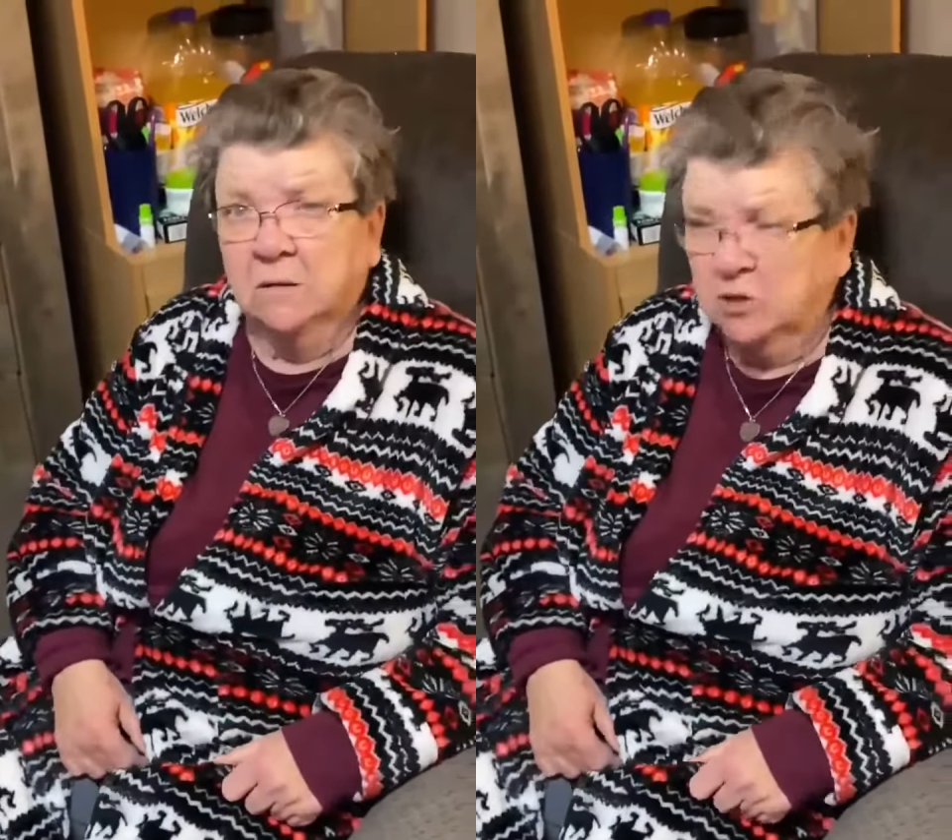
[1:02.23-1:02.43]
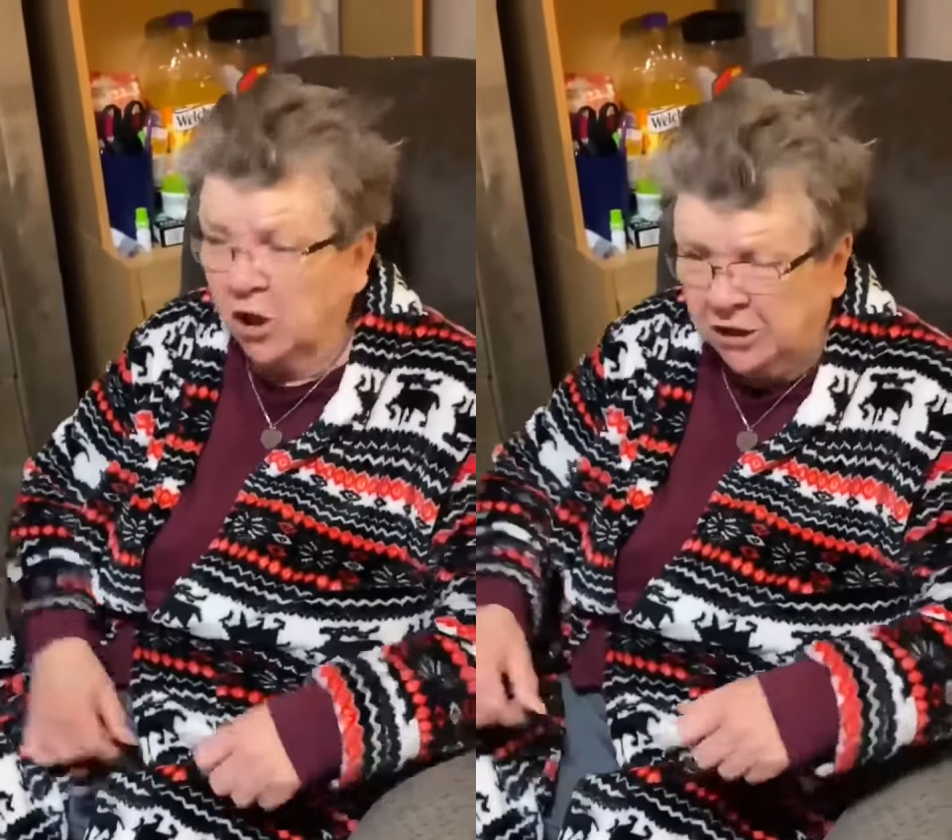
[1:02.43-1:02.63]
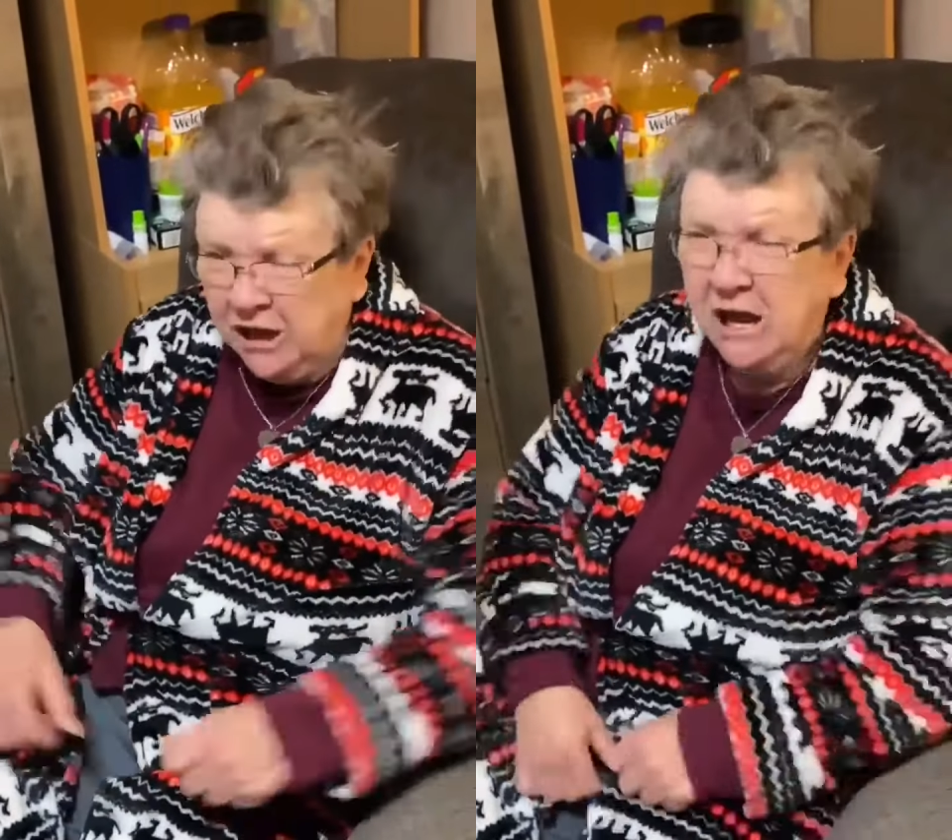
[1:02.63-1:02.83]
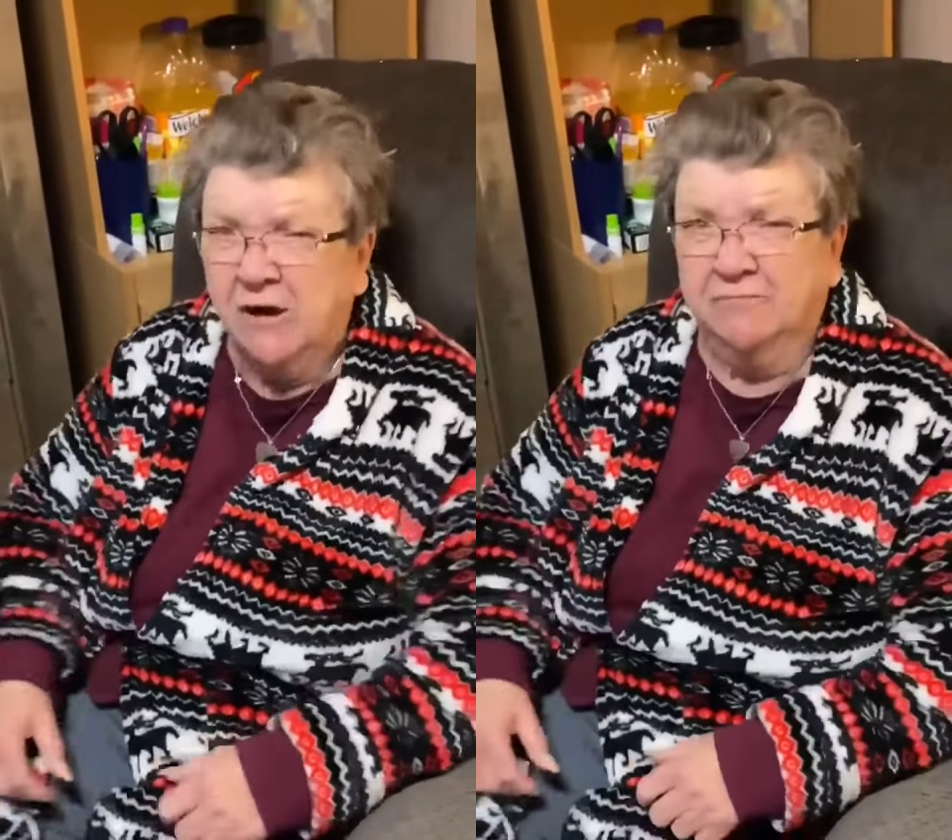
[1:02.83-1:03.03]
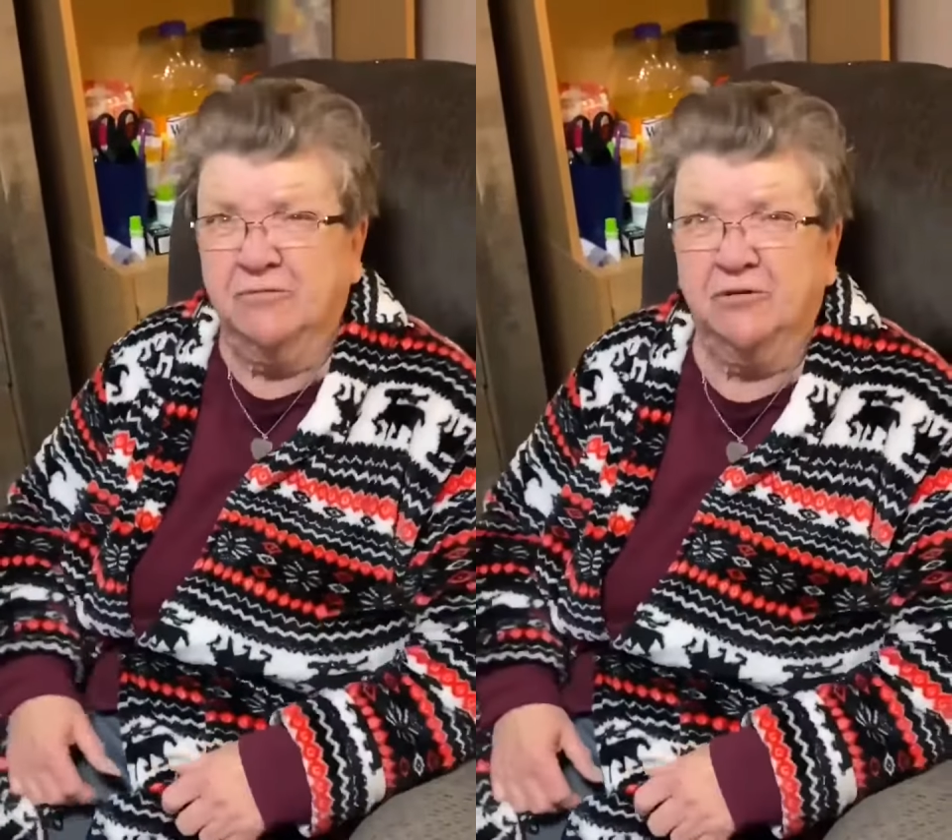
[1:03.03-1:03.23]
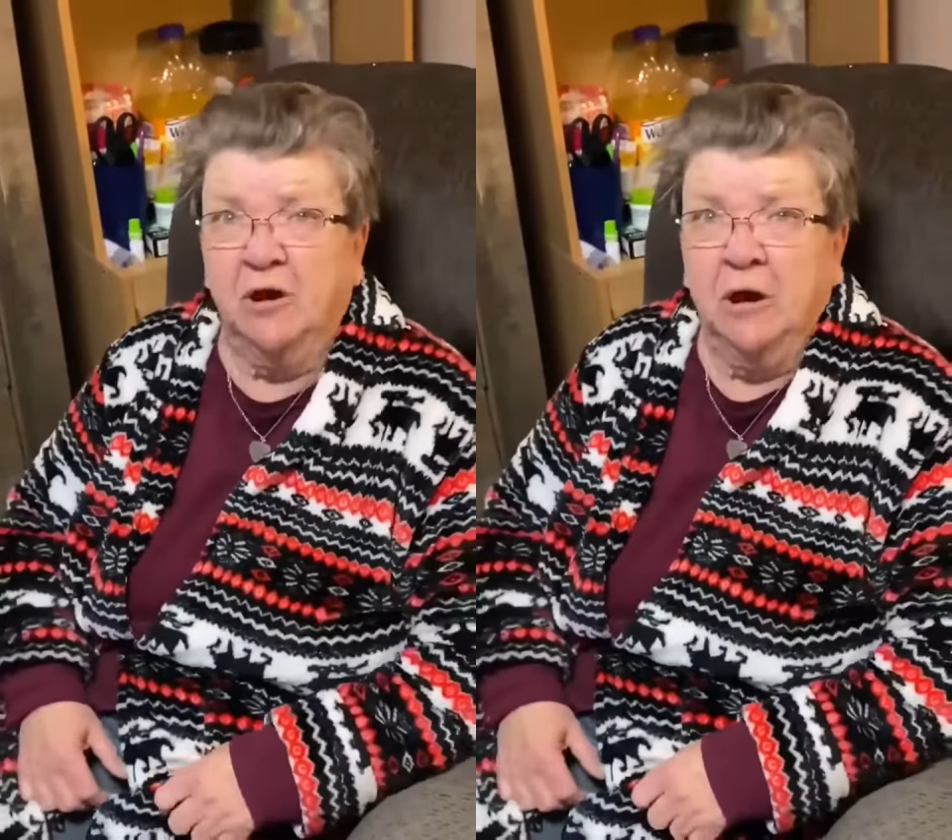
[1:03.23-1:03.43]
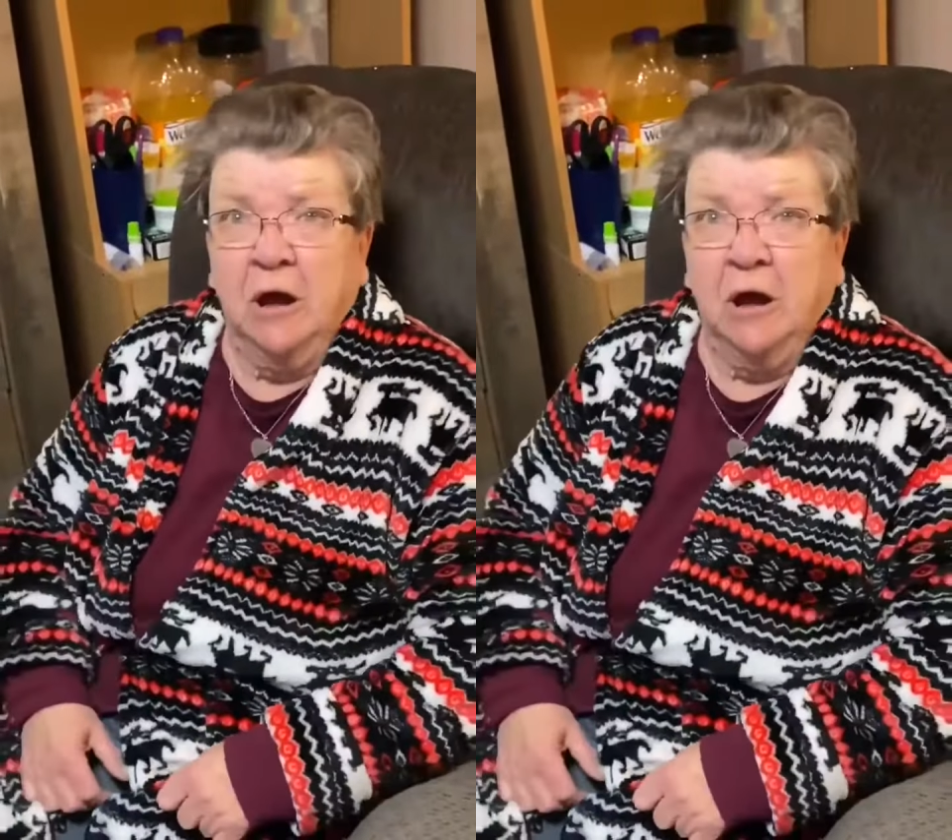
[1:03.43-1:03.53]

The gifts.